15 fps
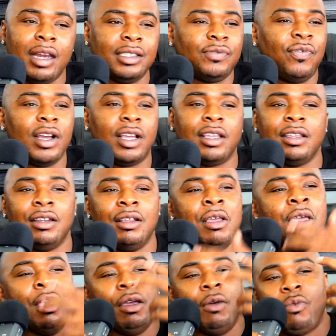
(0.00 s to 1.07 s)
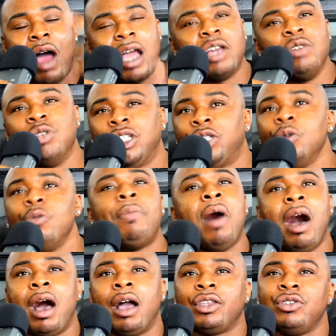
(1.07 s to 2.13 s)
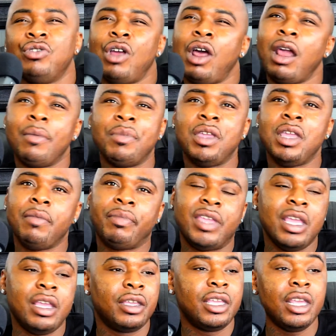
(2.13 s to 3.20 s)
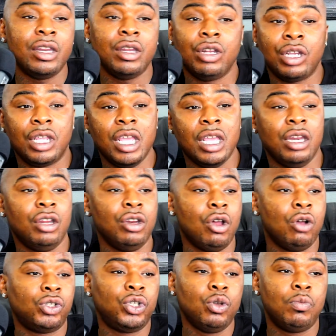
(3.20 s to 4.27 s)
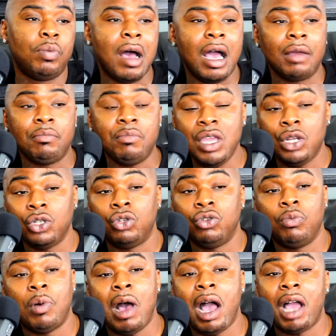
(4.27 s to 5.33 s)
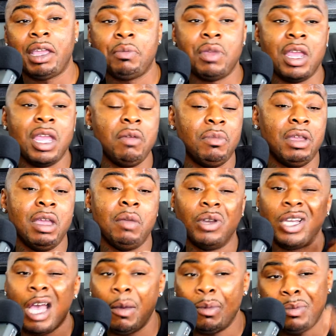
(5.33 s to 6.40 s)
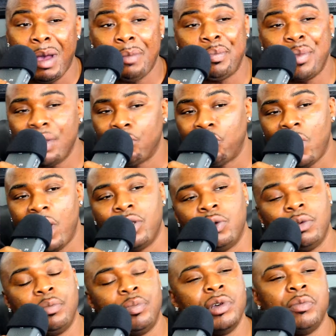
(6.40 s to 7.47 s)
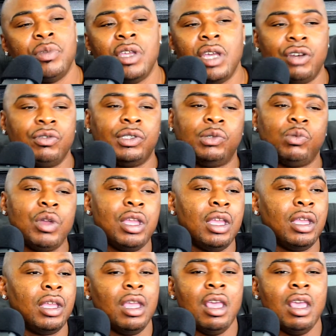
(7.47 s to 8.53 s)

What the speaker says: It's fucking rocking with Tupac, you know what I mean? Getting to know Tupac, meeting Tupac, and him becoming my big brother and putting me under his wing.